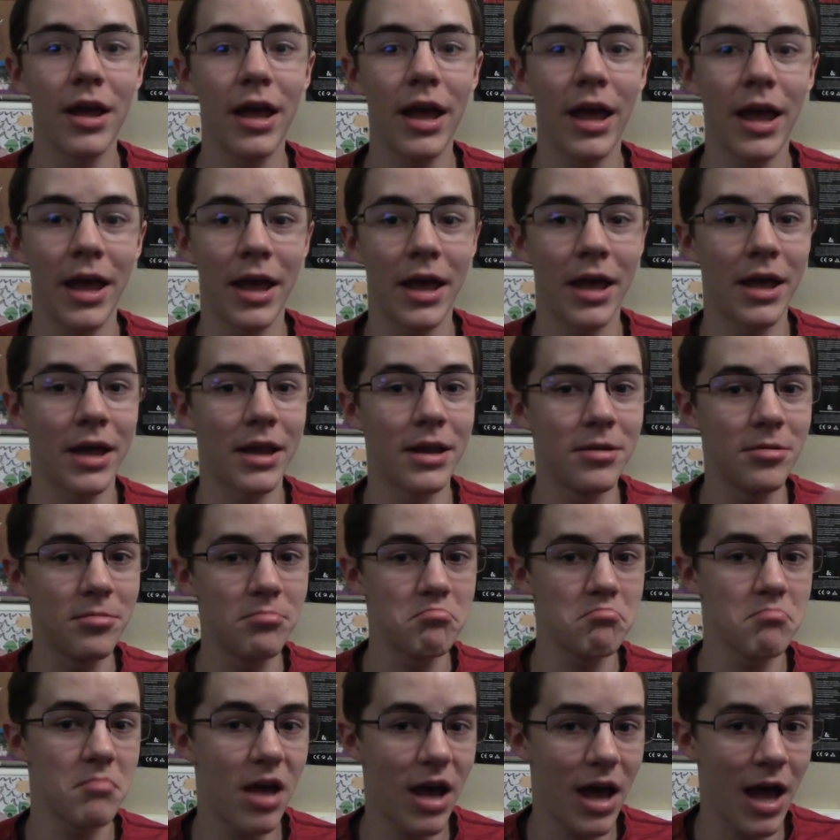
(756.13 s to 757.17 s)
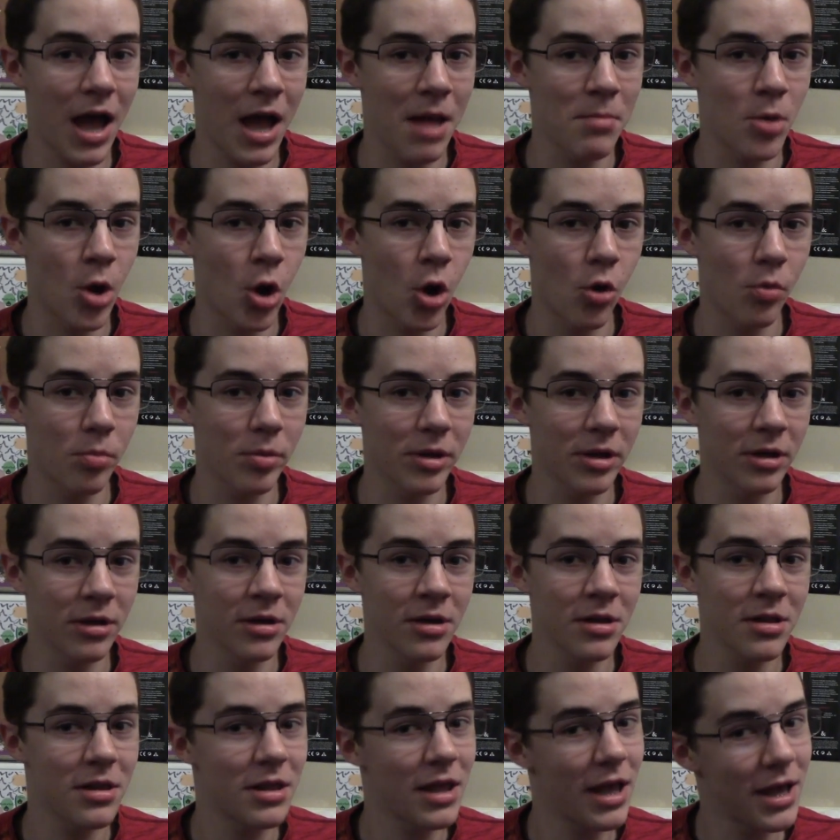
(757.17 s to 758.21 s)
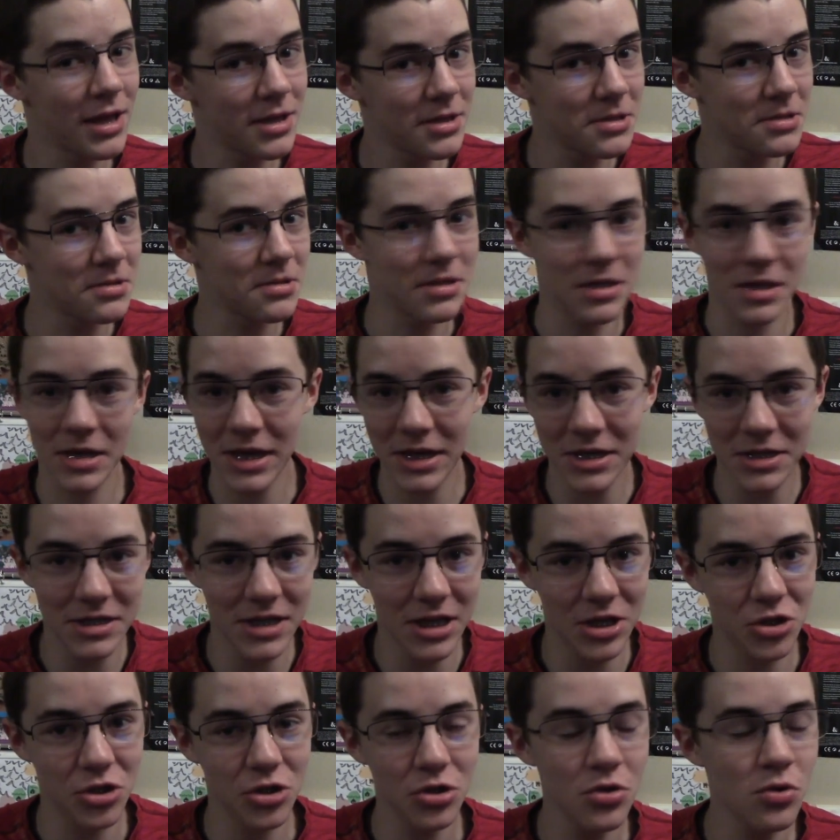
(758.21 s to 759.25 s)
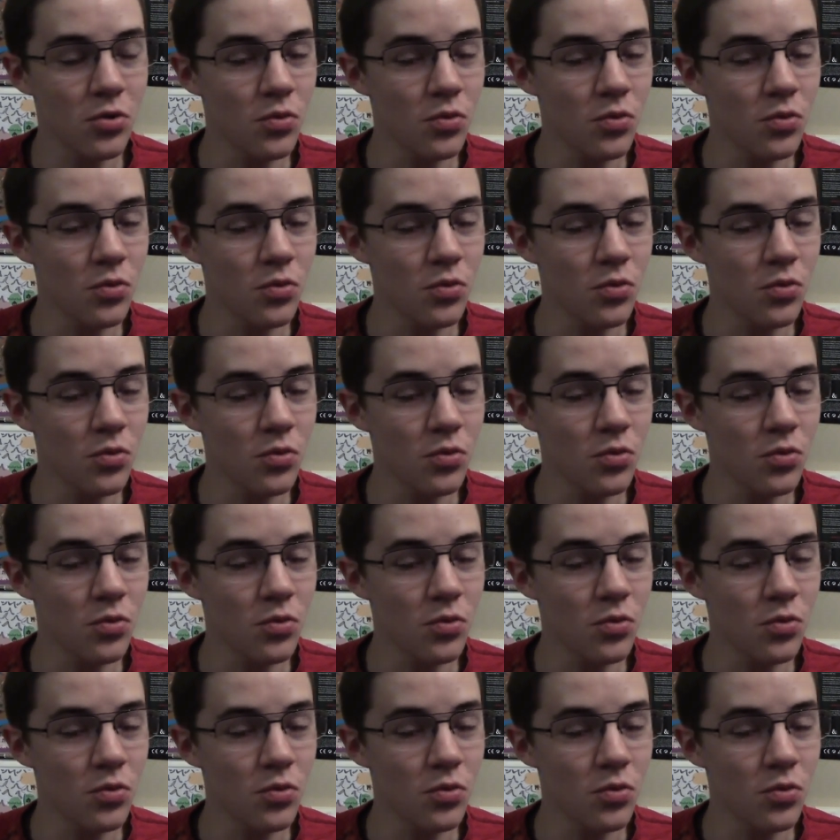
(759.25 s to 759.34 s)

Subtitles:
and I'm hoping that the next session